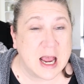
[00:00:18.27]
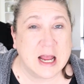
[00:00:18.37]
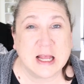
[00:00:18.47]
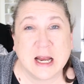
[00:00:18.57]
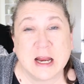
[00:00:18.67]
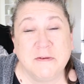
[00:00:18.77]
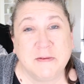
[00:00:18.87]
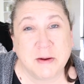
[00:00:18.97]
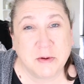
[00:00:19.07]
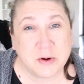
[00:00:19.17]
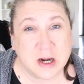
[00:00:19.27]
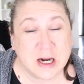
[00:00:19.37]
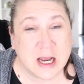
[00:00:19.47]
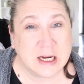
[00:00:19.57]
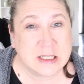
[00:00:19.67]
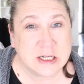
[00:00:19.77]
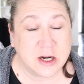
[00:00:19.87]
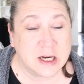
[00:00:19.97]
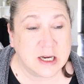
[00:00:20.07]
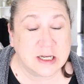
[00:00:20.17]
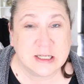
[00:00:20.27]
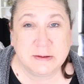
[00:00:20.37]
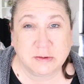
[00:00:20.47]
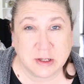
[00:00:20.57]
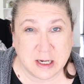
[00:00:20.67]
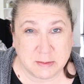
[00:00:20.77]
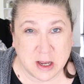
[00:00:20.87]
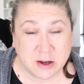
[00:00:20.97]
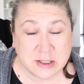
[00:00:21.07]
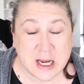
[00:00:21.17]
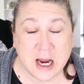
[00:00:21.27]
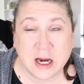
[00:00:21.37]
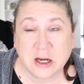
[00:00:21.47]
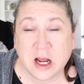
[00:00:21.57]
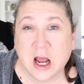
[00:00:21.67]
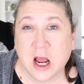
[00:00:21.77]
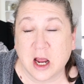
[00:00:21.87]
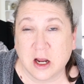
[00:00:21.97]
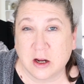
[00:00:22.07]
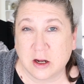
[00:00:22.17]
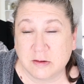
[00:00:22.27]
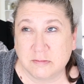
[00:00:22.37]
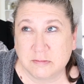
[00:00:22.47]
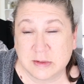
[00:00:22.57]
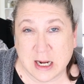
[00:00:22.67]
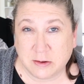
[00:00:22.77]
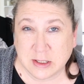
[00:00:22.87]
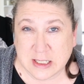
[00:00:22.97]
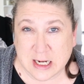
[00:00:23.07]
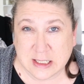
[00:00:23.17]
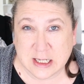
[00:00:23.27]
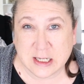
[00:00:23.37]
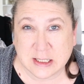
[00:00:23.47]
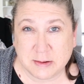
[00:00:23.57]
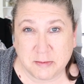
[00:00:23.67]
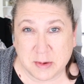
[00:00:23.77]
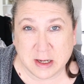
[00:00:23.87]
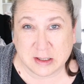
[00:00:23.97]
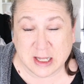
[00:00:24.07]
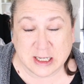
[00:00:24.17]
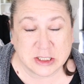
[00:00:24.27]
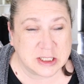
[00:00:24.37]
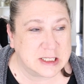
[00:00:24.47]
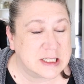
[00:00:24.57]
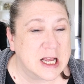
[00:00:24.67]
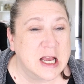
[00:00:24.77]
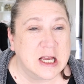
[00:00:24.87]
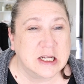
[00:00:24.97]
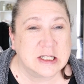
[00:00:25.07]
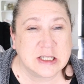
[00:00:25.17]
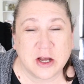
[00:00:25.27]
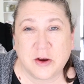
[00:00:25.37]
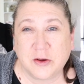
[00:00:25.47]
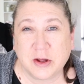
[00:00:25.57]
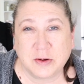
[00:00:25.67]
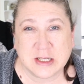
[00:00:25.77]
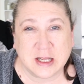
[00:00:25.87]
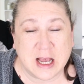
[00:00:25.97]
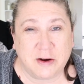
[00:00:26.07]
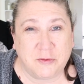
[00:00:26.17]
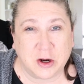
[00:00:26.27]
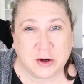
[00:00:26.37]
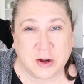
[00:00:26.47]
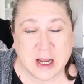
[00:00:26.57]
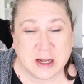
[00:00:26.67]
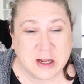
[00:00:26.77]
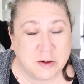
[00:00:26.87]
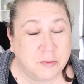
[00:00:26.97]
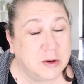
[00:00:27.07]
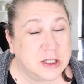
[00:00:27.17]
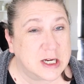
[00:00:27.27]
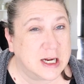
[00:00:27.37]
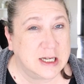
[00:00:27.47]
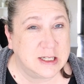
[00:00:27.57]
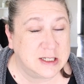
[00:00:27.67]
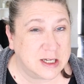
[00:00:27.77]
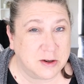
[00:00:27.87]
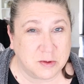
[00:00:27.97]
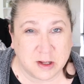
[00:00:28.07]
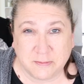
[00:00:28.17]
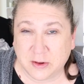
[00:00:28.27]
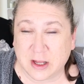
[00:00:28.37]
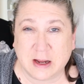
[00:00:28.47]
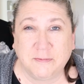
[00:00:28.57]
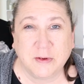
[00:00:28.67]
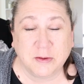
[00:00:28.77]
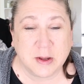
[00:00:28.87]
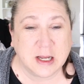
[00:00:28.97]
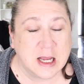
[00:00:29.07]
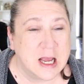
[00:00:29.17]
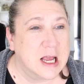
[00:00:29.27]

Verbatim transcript: And then in February I started deep cleaning my house and downsizing some of my collections, so there was a lot of work going on there, which I didn't really feel like filming.